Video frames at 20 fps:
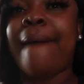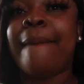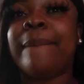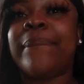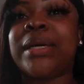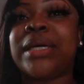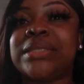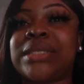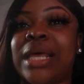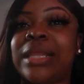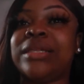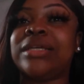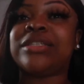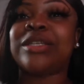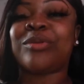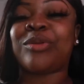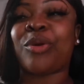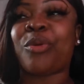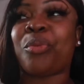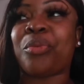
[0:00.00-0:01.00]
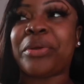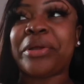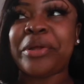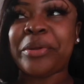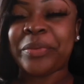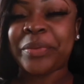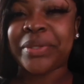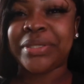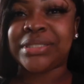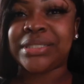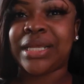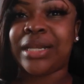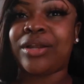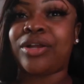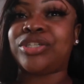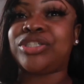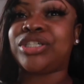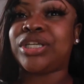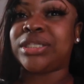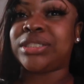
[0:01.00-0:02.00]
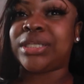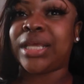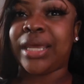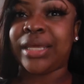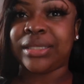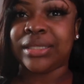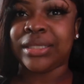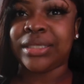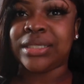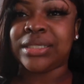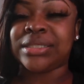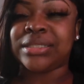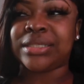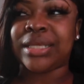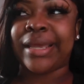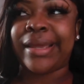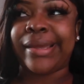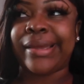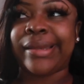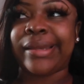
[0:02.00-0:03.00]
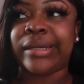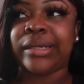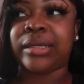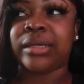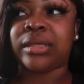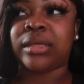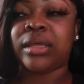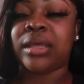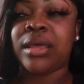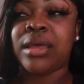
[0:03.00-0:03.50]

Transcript: because I looked at the real ones that are just like this and